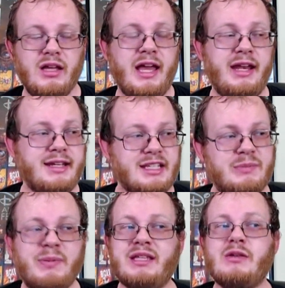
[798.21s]
And it
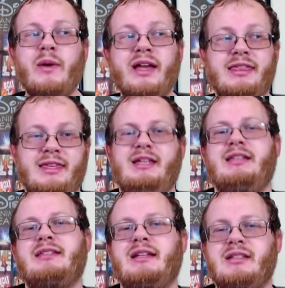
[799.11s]
explains away
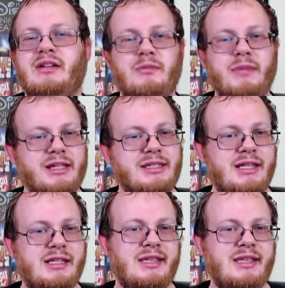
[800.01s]
things that don't make sense,